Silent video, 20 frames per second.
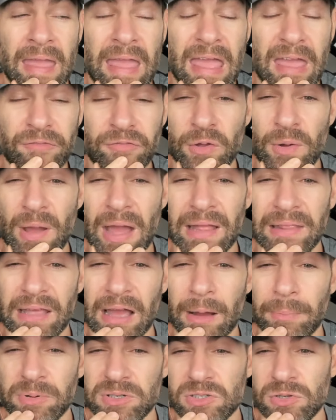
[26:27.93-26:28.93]
if you had the
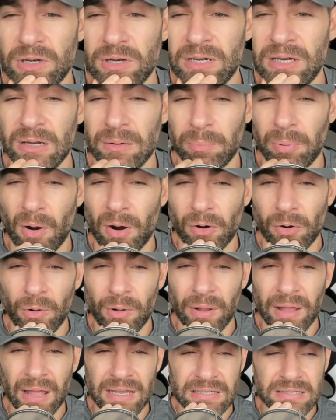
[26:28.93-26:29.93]
opportunity to borrow
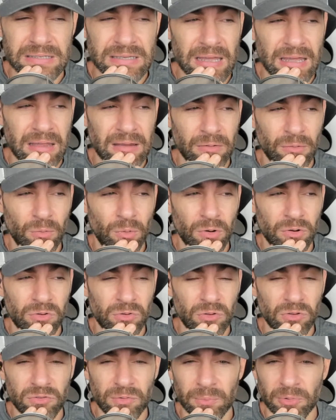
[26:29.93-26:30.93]
against it or
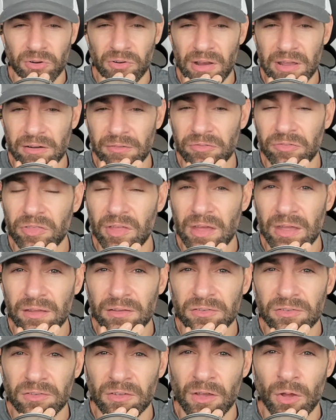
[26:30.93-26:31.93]
do some creative
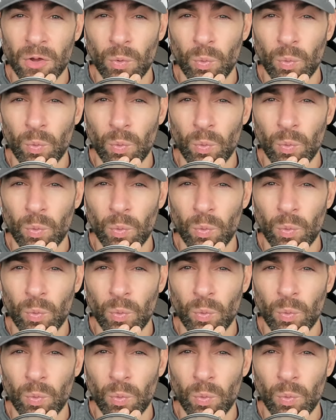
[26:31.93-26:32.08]
things,